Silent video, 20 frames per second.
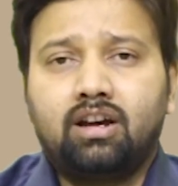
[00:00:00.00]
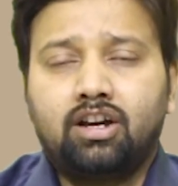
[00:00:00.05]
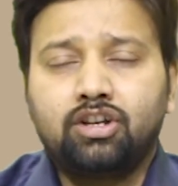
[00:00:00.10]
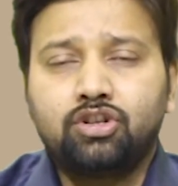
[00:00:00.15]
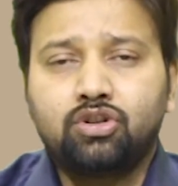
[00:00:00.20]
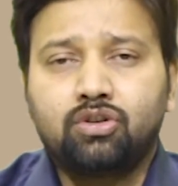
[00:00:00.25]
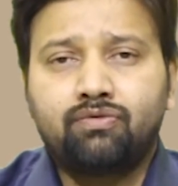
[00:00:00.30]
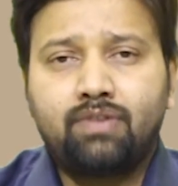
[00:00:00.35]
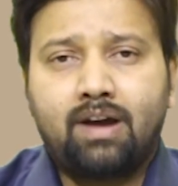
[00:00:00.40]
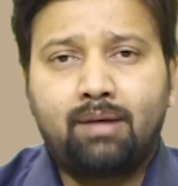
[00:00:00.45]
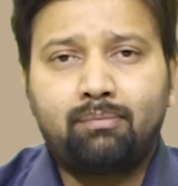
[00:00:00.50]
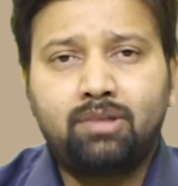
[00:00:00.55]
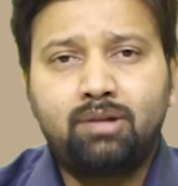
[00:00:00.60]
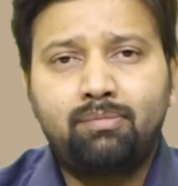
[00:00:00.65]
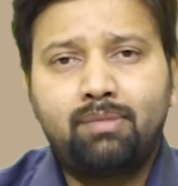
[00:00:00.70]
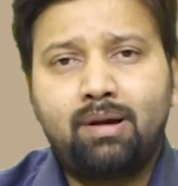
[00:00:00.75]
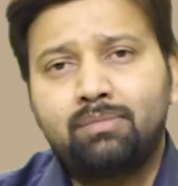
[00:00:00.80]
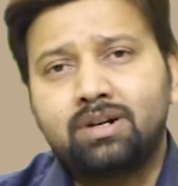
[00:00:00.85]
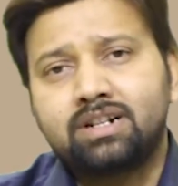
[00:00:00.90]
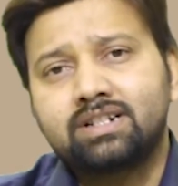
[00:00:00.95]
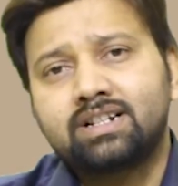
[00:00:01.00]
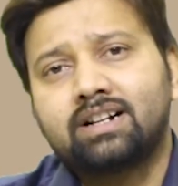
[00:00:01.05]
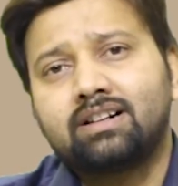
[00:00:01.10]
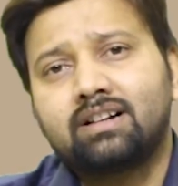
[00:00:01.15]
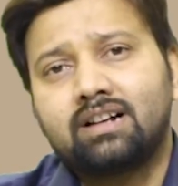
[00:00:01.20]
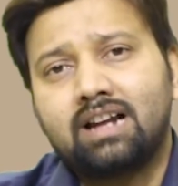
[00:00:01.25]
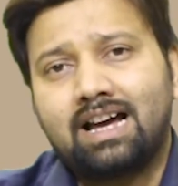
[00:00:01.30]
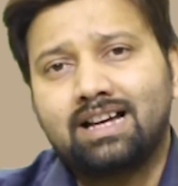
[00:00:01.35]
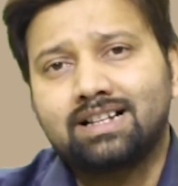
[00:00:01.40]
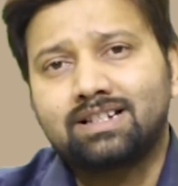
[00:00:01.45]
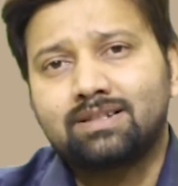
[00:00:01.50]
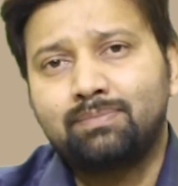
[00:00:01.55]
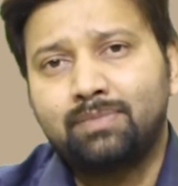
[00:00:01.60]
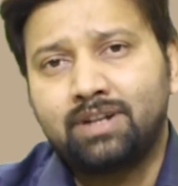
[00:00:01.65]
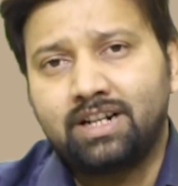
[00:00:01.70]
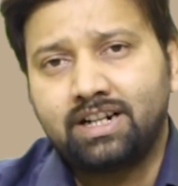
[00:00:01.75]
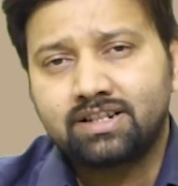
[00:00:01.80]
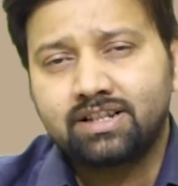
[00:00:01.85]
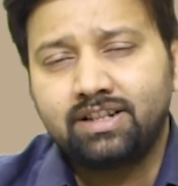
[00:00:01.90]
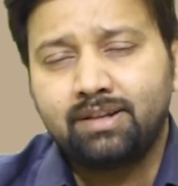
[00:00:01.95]
your family members and
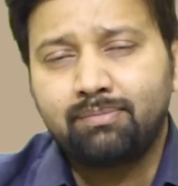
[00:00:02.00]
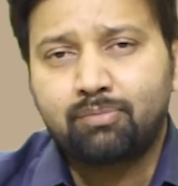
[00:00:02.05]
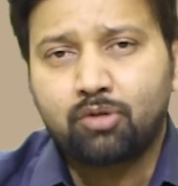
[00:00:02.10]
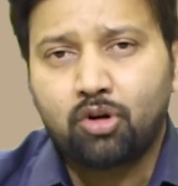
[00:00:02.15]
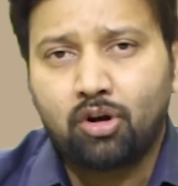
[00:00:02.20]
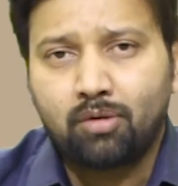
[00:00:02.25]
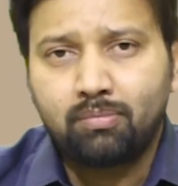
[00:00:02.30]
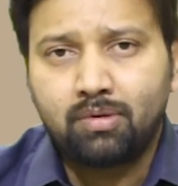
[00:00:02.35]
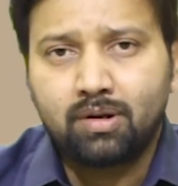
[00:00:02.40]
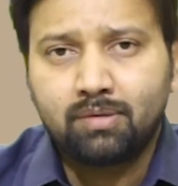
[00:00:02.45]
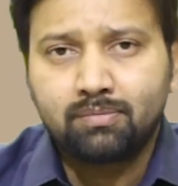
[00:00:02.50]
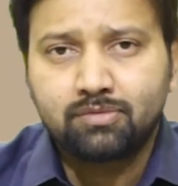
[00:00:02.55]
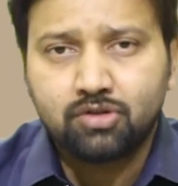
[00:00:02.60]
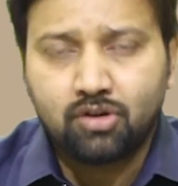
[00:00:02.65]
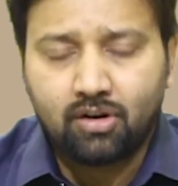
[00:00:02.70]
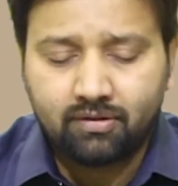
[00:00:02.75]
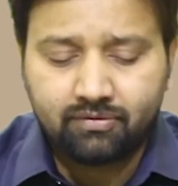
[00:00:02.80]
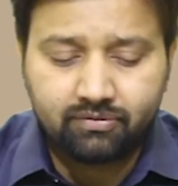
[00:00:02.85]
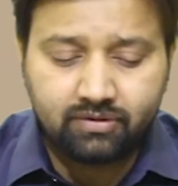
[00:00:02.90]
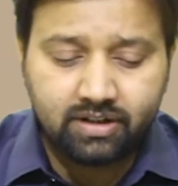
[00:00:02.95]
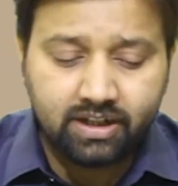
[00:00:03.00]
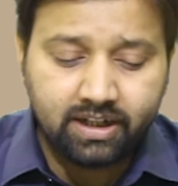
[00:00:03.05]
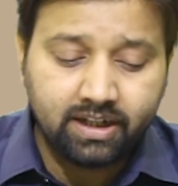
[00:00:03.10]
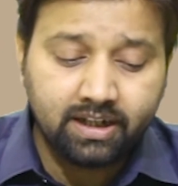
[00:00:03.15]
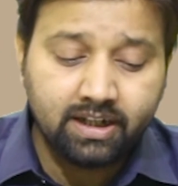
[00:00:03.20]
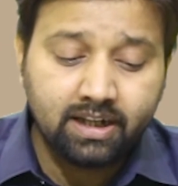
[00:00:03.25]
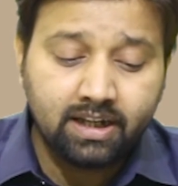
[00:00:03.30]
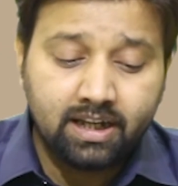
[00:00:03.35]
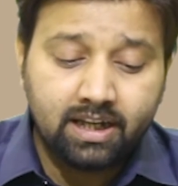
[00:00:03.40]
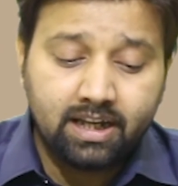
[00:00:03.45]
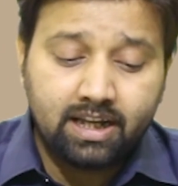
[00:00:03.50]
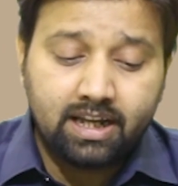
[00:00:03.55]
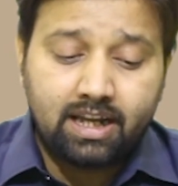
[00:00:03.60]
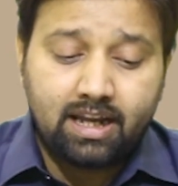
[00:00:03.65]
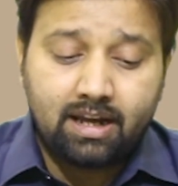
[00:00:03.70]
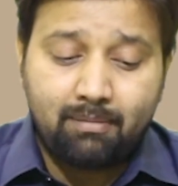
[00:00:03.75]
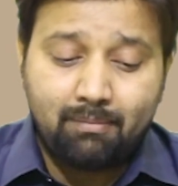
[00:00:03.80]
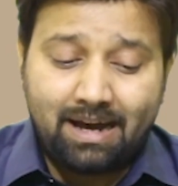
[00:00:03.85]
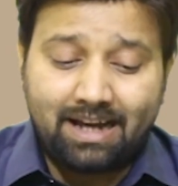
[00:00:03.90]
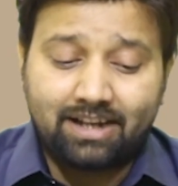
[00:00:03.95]
classmates the problems of the
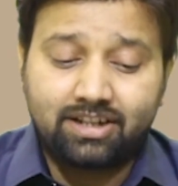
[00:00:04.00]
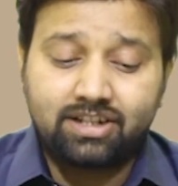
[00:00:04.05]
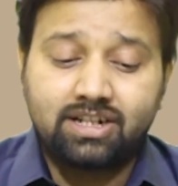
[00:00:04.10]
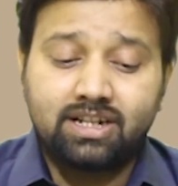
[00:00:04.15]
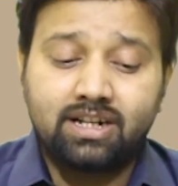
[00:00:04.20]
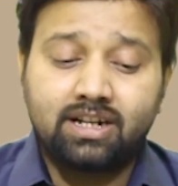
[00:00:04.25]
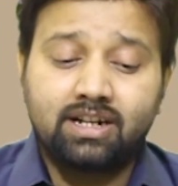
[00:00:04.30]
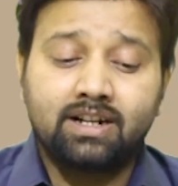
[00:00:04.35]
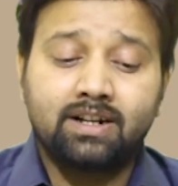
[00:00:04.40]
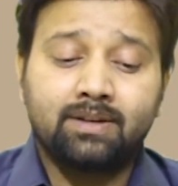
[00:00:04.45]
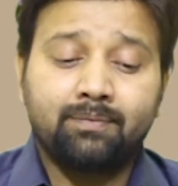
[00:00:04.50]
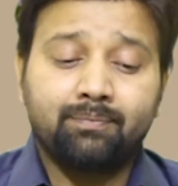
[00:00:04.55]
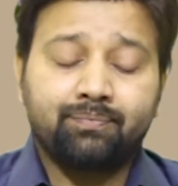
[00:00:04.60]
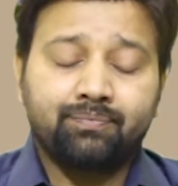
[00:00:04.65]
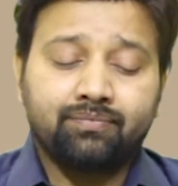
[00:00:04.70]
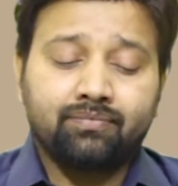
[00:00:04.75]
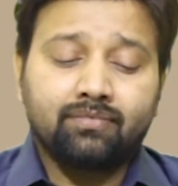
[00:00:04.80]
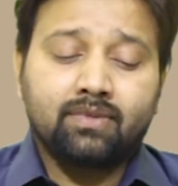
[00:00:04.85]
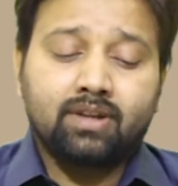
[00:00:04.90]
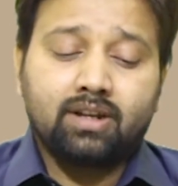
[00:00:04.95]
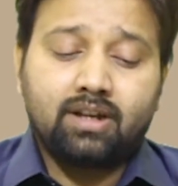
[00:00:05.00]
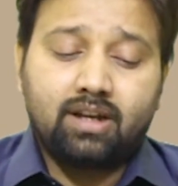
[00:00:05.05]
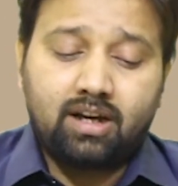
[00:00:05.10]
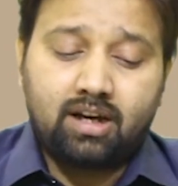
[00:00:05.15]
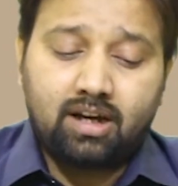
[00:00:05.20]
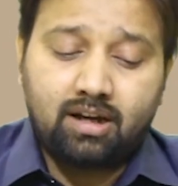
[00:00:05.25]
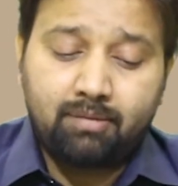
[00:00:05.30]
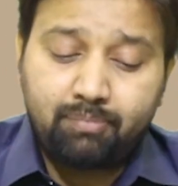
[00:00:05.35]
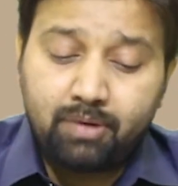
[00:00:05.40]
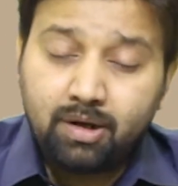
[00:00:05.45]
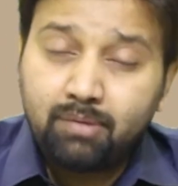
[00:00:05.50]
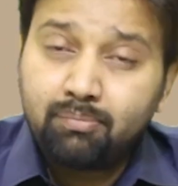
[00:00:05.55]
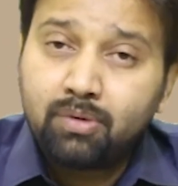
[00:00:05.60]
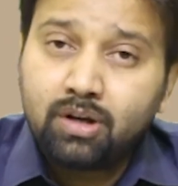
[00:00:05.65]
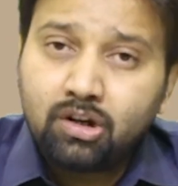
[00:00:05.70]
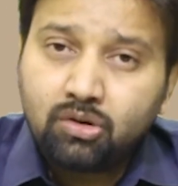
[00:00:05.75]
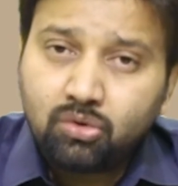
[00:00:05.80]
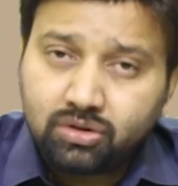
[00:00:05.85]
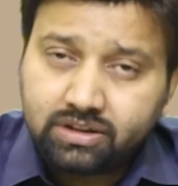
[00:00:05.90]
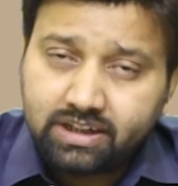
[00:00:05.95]
Hematia
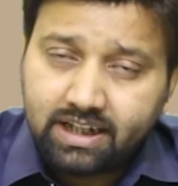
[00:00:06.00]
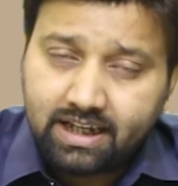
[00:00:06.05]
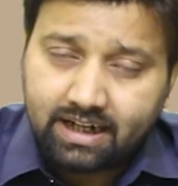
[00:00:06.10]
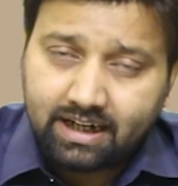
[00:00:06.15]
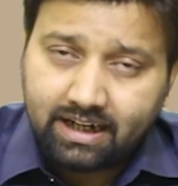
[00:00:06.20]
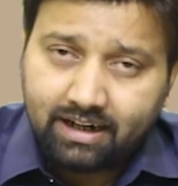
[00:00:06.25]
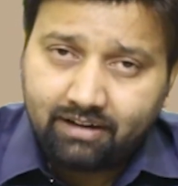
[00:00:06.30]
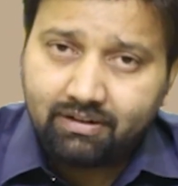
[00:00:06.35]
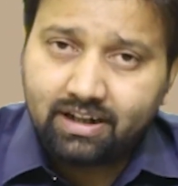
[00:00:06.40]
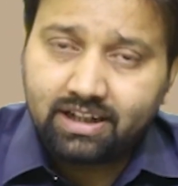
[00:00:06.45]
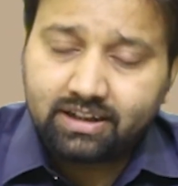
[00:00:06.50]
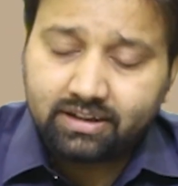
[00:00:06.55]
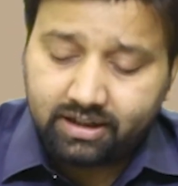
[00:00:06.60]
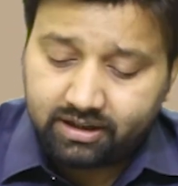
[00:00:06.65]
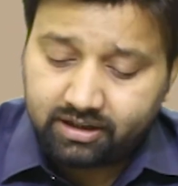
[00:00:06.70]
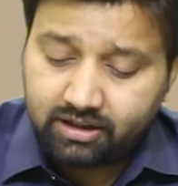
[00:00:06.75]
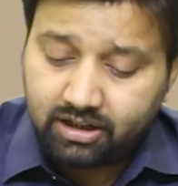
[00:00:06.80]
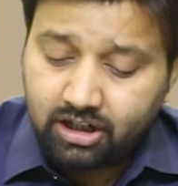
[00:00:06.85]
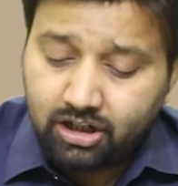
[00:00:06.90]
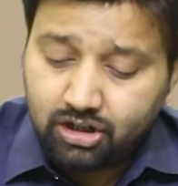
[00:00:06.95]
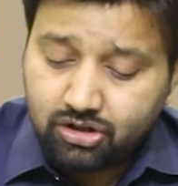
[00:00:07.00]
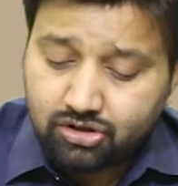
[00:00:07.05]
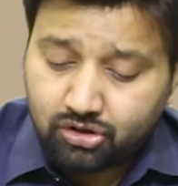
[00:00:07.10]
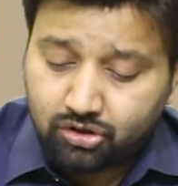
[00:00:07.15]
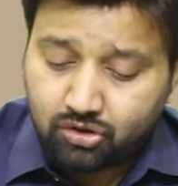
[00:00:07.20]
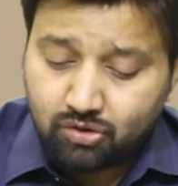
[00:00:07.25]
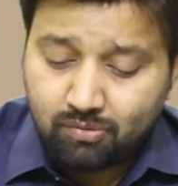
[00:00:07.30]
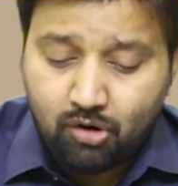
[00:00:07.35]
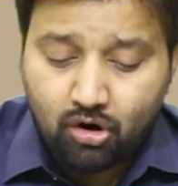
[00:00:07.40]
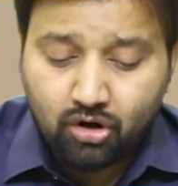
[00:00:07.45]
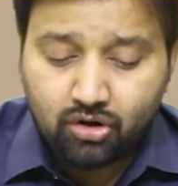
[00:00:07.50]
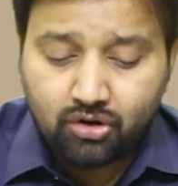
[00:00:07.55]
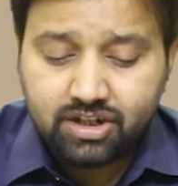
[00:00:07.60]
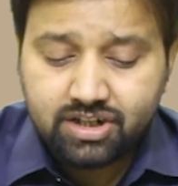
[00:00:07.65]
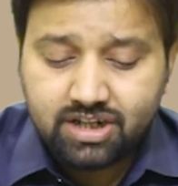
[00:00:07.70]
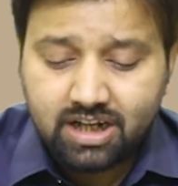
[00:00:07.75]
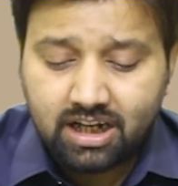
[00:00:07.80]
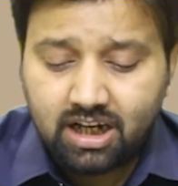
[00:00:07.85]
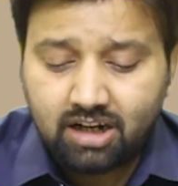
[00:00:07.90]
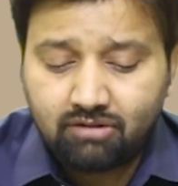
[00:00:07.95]
people who they are living there. So tomorrow
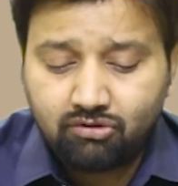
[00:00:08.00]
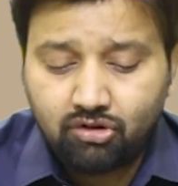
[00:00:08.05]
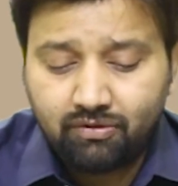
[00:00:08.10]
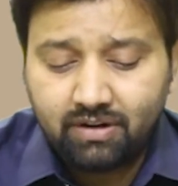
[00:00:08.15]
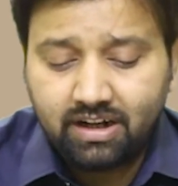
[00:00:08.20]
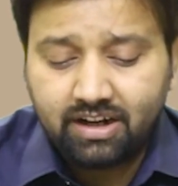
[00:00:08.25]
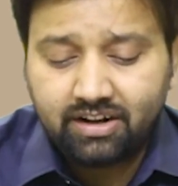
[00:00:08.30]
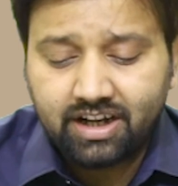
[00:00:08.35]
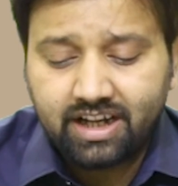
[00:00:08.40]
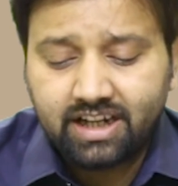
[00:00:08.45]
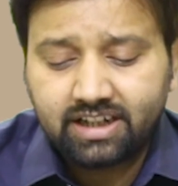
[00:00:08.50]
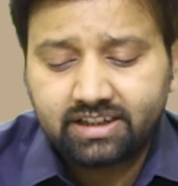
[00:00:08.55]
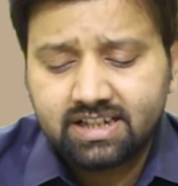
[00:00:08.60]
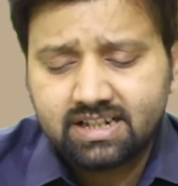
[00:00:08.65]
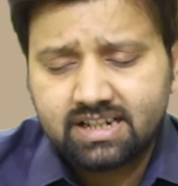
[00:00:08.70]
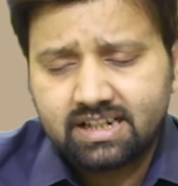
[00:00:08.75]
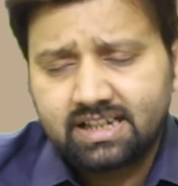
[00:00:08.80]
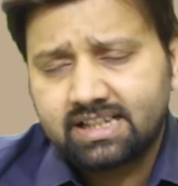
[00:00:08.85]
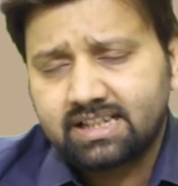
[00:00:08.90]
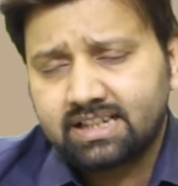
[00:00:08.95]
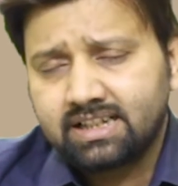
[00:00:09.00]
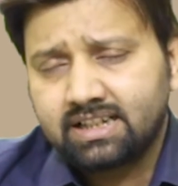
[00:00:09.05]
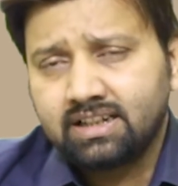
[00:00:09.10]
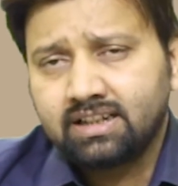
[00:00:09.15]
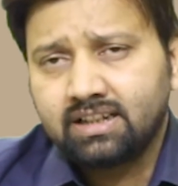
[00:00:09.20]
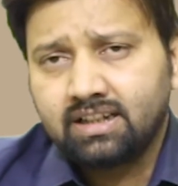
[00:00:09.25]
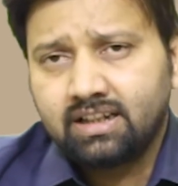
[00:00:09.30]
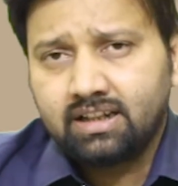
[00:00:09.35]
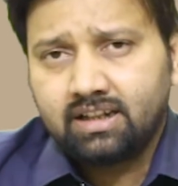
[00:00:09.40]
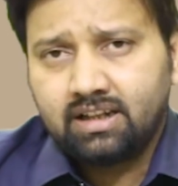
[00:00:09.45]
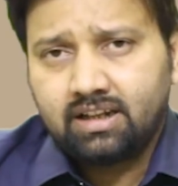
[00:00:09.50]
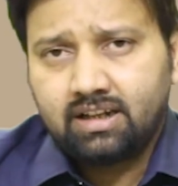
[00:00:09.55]
inshallah we will read this lesson.